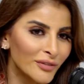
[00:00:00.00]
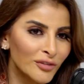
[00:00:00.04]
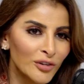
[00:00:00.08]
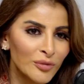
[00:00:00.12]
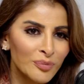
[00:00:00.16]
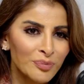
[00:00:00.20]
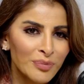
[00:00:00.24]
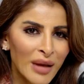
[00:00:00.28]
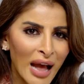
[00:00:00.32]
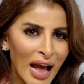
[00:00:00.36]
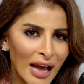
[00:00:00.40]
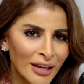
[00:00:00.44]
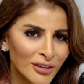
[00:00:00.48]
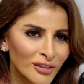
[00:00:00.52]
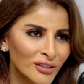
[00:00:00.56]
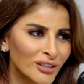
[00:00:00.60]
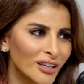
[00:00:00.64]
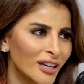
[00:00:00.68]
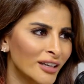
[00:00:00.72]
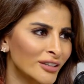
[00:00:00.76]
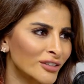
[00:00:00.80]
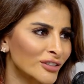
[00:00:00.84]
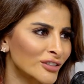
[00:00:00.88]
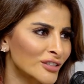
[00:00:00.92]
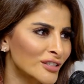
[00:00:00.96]
From pattern
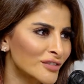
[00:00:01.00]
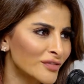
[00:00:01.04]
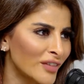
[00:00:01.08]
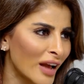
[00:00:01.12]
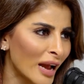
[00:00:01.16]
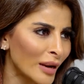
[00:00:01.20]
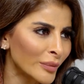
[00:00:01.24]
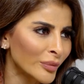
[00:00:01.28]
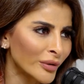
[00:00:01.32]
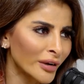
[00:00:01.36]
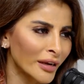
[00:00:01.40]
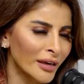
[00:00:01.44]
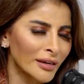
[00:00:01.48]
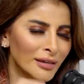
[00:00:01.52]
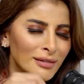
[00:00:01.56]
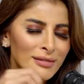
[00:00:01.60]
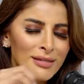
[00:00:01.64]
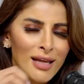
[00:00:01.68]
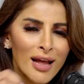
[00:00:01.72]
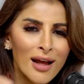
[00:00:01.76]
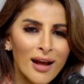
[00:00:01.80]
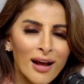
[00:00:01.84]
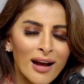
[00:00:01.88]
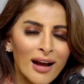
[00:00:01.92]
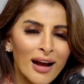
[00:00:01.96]
cutters, fabrics,
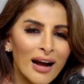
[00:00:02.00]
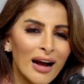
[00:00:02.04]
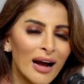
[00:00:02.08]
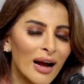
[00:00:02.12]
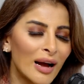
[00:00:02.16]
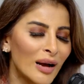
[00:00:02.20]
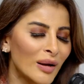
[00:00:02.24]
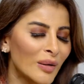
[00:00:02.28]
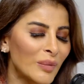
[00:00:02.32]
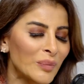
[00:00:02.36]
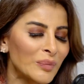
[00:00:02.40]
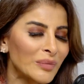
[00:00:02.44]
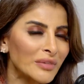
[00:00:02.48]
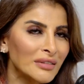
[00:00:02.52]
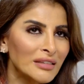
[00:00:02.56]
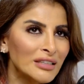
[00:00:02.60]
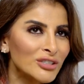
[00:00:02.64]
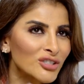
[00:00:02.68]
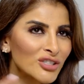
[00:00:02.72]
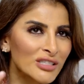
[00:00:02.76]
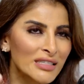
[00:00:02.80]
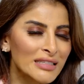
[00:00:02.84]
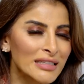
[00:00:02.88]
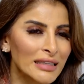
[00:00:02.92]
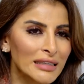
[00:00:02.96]

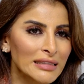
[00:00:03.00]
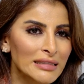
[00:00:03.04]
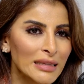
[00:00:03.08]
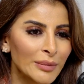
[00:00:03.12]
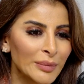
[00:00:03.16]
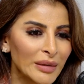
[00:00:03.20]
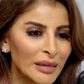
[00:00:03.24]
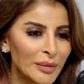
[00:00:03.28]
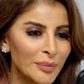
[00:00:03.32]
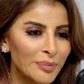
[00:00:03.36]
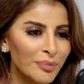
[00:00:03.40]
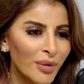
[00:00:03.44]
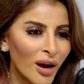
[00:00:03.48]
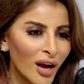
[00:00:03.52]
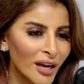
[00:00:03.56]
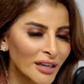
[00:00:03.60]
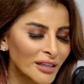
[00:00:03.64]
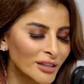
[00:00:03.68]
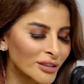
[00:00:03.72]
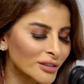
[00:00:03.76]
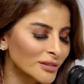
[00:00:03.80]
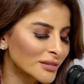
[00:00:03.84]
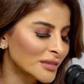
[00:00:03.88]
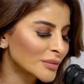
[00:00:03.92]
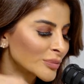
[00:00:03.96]
logistics,
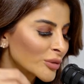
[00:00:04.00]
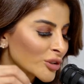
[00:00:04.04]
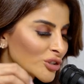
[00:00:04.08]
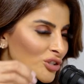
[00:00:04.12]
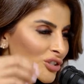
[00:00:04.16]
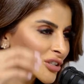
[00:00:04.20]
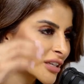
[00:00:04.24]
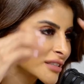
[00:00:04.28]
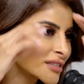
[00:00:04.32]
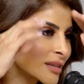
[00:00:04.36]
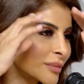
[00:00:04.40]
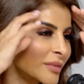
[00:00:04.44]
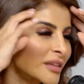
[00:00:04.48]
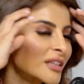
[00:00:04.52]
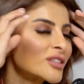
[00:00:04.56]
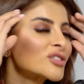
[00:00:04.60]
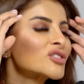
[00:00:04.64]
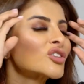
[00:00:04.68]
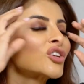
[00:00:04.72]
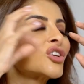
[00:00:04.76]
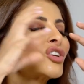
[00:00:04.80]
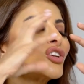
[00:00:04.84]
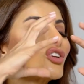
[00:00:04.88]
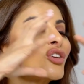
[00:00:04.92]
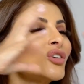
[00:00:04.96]
buyers, merchandise. there's
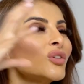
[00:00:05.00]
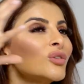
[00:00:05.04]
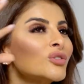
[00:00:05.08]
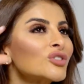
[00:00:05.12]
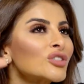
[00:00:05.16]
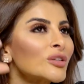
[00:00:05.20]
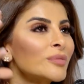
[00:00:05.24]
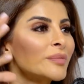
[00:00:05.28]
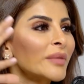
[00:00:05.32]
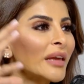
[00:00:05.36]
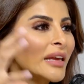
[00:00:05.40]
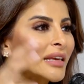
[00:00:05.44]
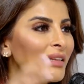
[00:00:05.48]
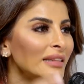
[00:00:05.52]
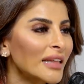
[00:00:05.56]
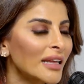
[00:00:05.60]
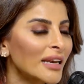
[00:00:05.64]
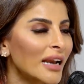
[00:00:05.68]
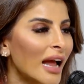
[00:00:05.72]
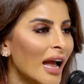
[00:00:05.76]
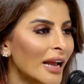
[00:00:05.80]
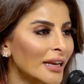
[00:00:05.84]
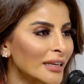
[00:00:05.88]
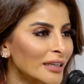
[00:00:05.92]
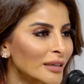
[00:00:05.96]
a huge, to make that
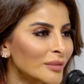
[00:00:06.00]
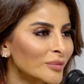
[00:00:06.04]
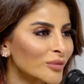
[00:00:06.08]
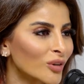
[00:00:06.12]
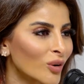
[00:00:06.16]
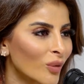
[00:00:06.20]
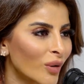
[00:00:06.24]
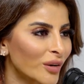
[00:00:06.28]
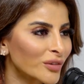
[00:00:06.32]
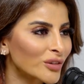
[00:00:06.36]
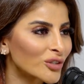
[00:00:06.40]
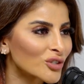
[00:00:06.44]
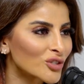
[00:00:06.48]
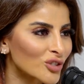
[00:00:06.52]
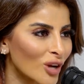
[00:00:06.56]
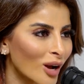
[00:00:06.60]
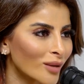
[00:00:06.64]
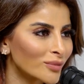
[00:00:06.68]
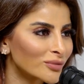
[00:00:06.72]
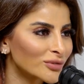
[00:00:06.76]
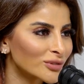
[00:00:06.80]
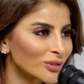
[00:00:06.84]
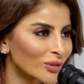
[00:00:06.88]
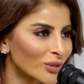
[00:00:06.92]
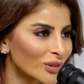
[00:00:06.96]
item go on the
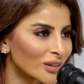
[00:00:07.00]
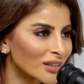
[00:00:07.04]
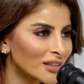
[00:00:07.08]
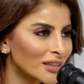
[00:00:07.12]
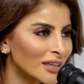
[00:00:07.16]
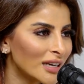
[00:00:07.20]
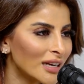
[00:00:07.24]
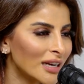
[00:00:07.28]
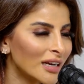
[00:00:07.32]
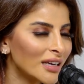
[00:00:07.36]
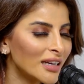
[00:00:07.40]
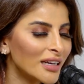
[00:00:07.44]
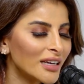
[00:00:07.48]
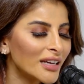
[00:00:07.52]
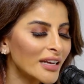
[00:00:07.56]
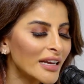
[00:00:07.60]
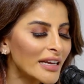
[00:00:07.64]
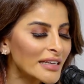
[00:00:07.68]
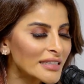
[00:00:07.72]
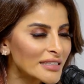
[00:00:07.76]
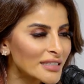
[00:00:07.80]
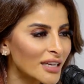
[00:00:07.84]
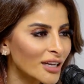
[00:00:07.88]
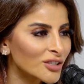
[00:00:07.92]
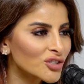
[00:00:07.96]
shop floor,
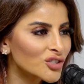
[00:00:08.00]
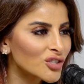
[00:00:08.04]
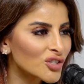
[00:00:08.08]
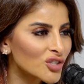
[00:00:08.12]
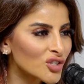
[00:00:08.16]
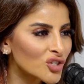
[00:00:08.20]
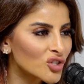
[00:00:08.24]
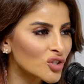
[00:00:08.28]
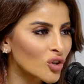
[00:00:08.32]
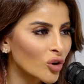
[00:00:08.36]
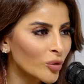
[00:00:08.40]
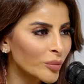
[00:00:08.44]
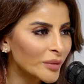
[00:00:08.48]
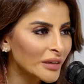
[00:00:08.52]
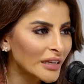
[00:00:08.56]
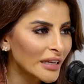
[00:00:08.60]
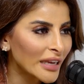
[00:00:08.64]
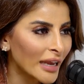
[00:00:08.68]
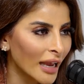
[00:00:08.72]
it touches so many